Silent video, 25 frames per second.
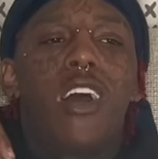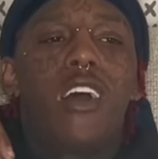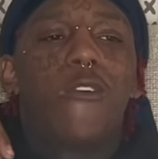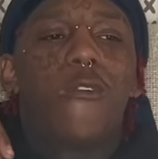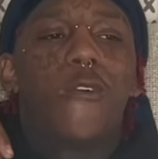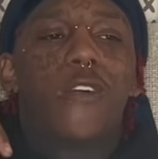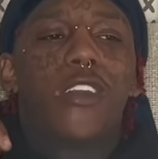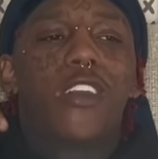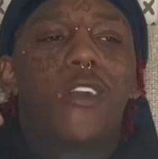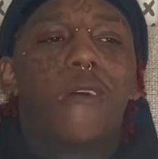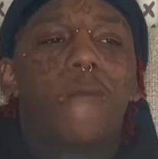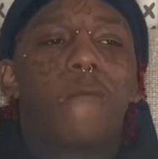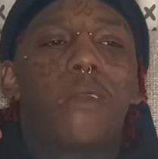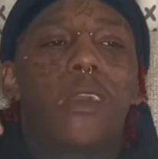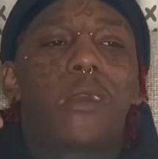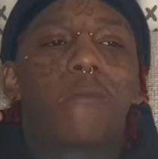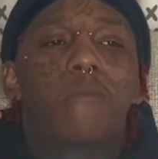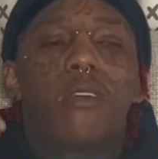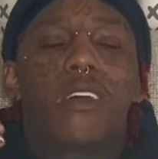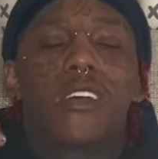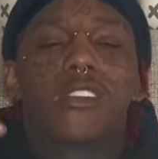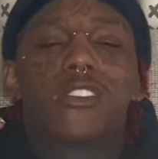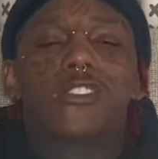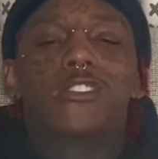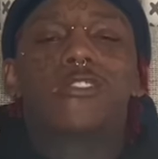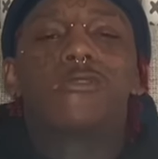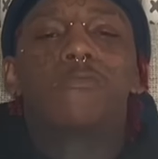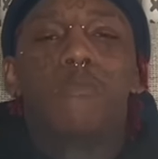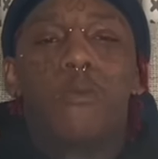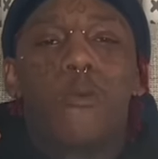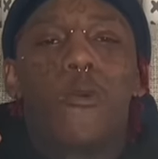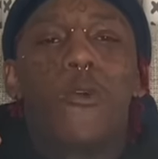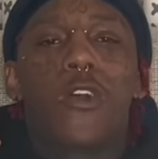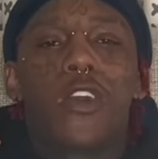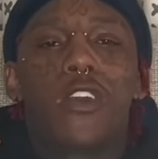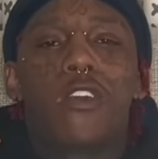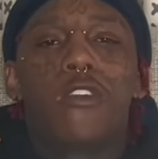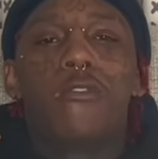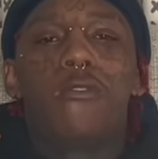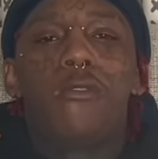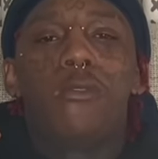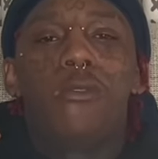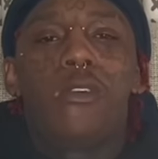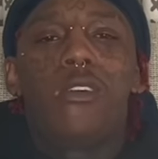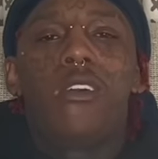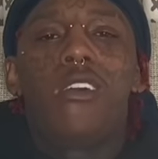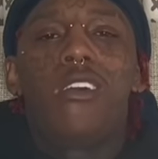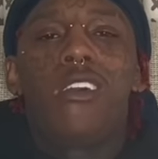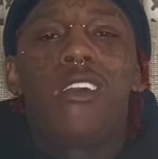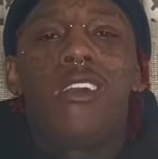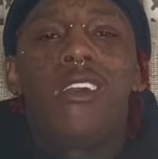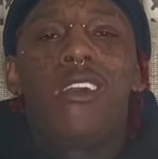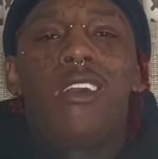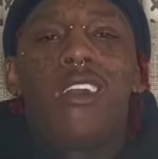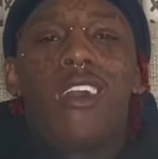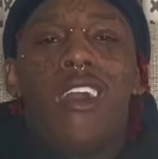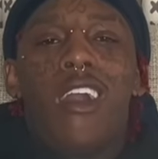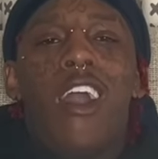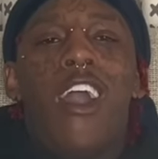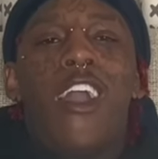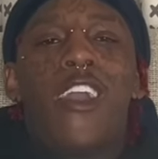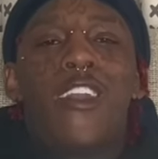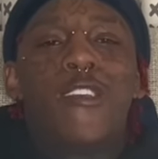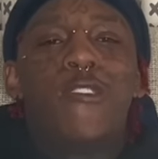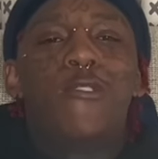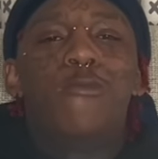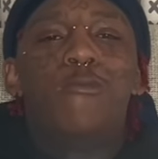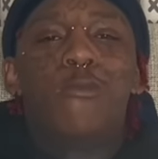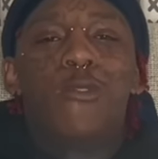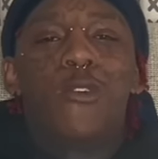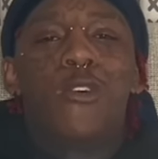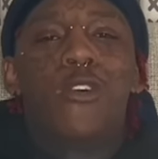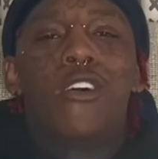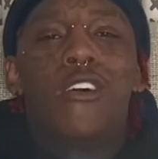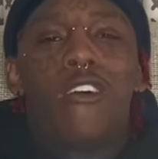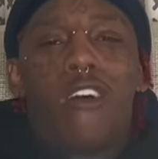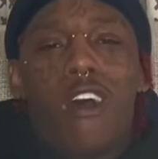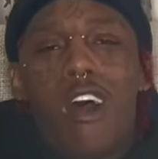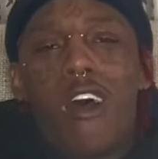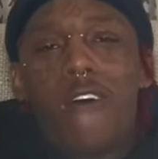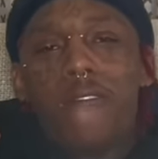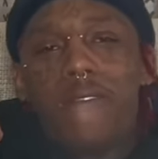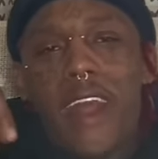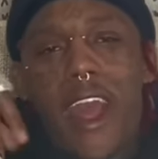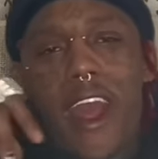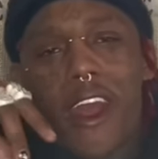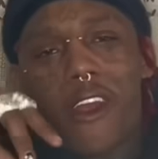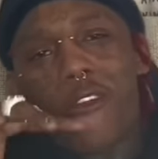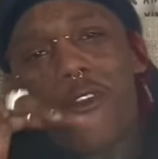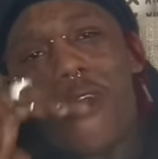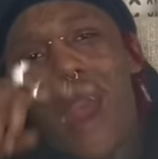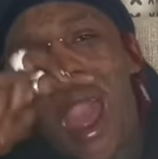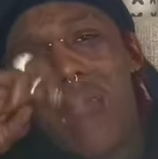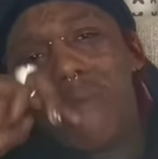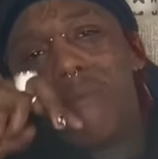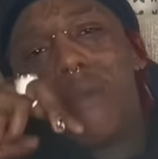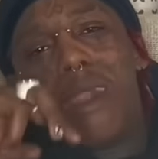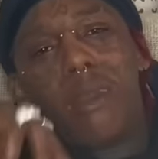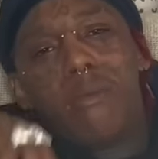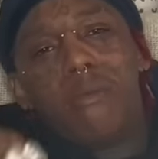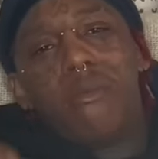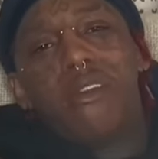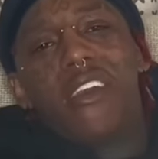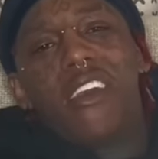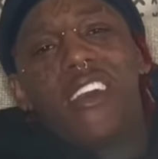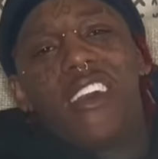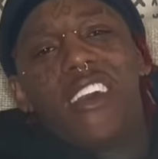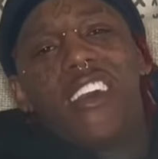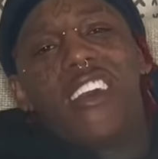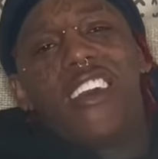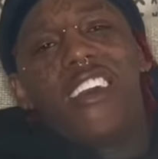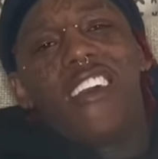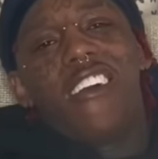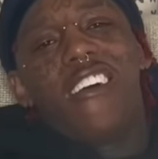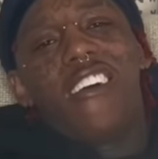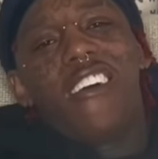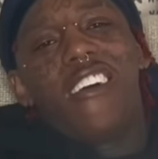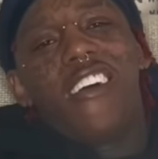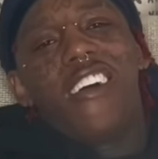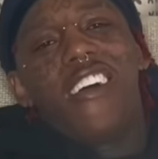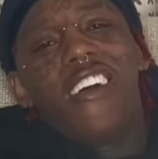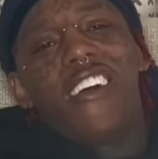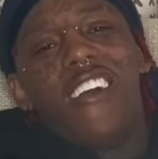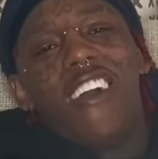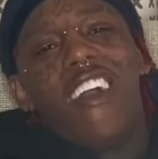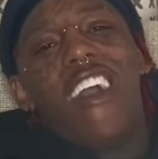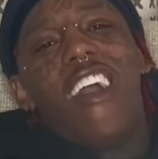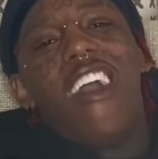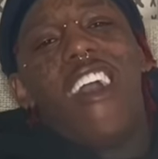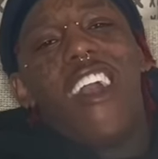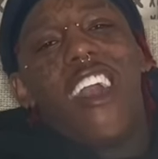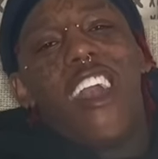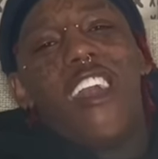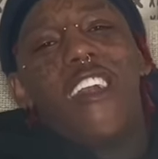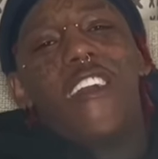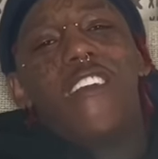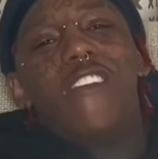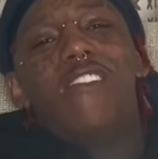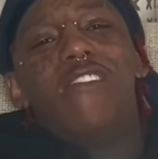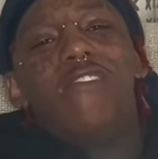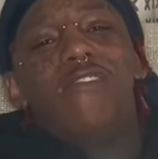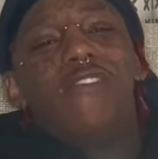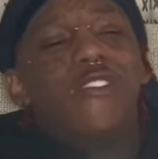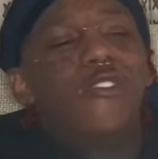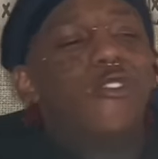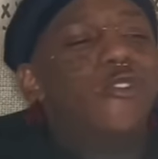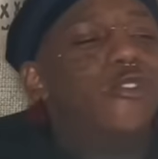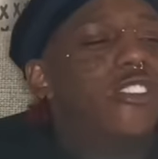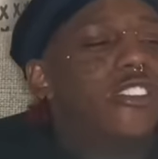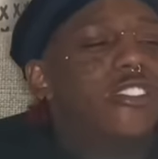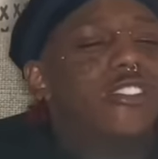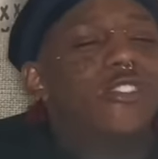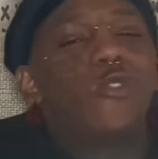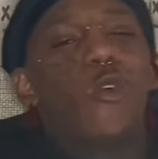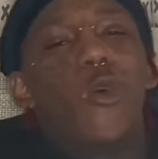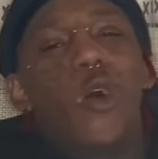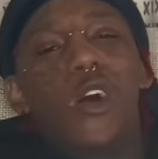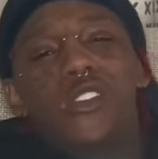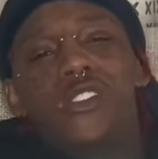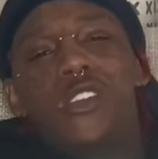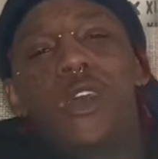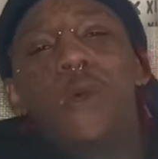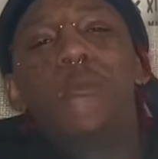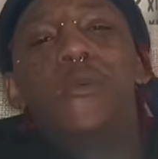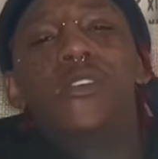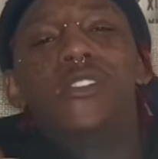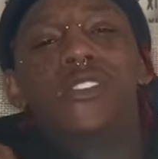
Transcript: when your big brother spoil you. Yeah. And you more of that crybaby. Right. And you just throw a temper